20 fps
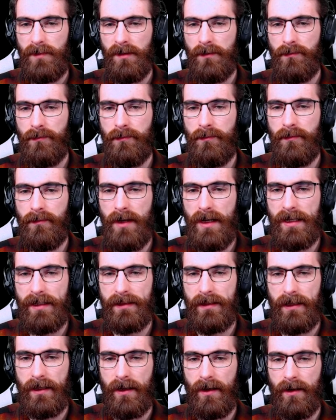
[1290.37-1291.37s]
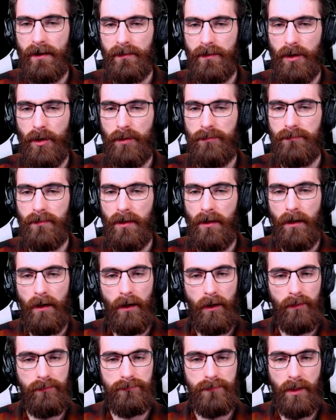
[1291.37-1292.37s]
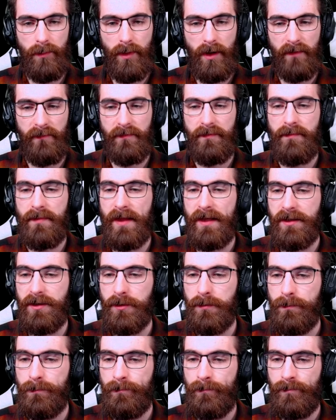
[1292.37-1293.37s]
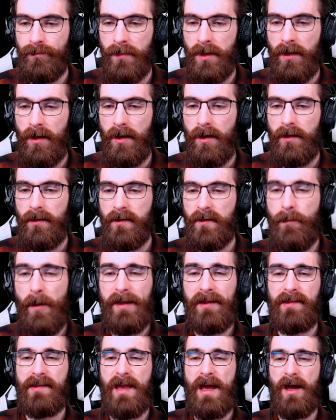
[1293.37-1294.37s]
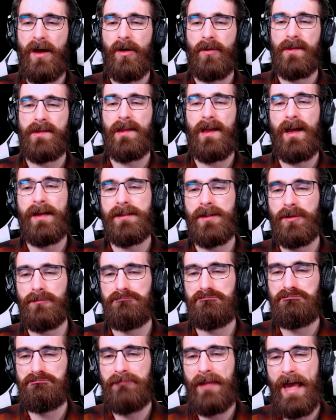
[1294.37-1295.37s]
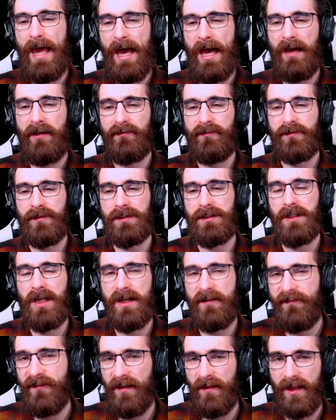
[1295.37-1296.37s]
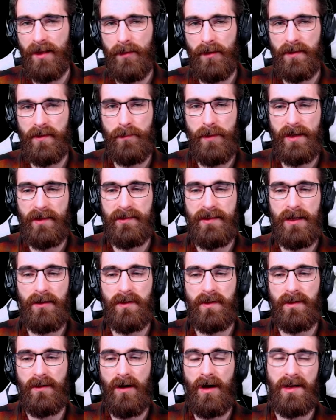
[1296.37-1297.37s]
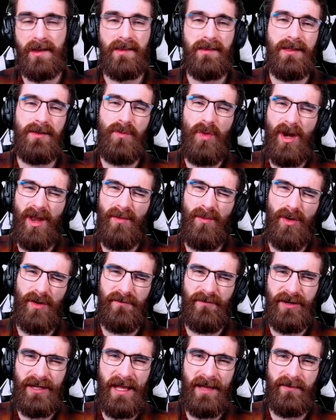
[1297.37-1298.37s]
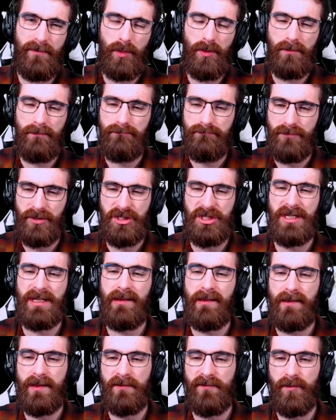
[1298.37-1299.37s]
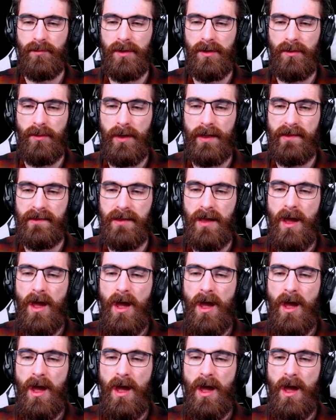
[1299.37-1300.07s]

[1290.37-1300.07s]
Right there. No, above. Thank you. Spike Snouts. I don't have a lot of feeling about Spike Snouts. Honestly, one of the more forgettable machines in Forbidden West,